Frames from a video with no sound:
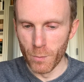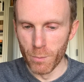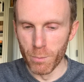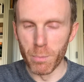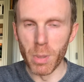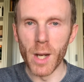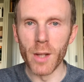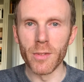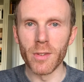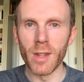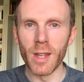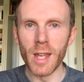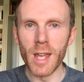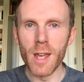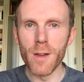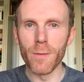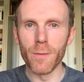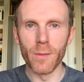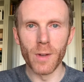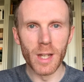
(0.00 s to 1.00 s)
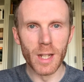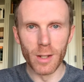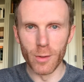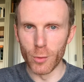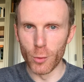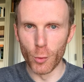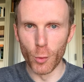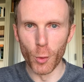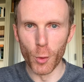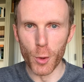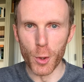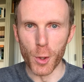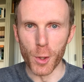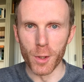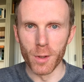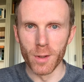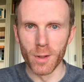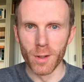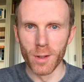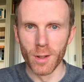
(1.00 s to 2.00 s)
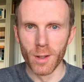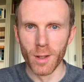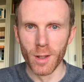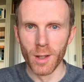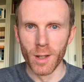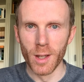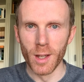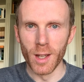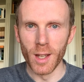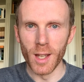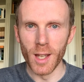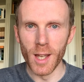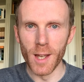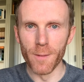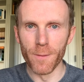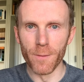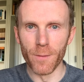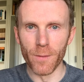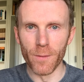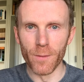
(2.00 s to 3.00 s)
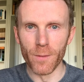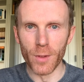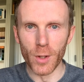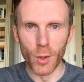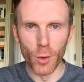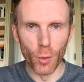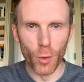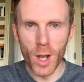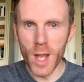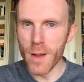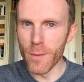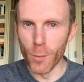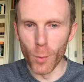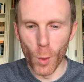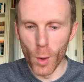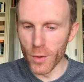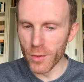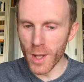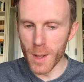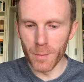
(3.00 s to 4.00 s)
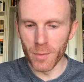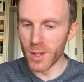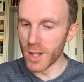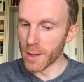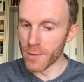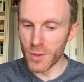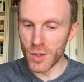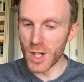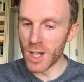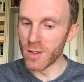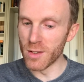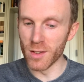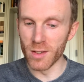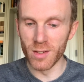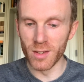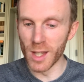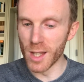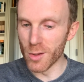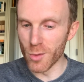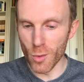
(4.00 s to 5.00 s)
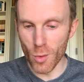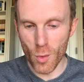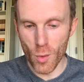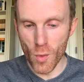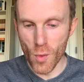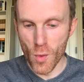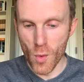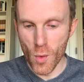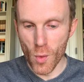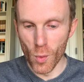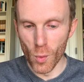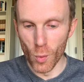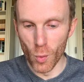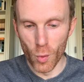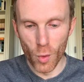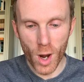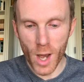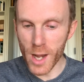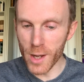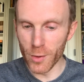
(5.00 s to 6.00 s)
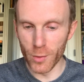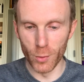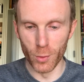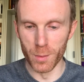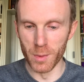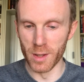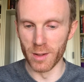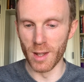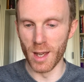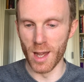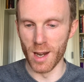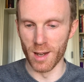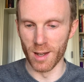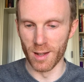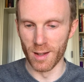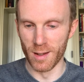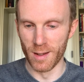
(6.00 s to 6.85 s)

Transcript: But if it is true, if the grave was empty, if Jesus did rise from the dead,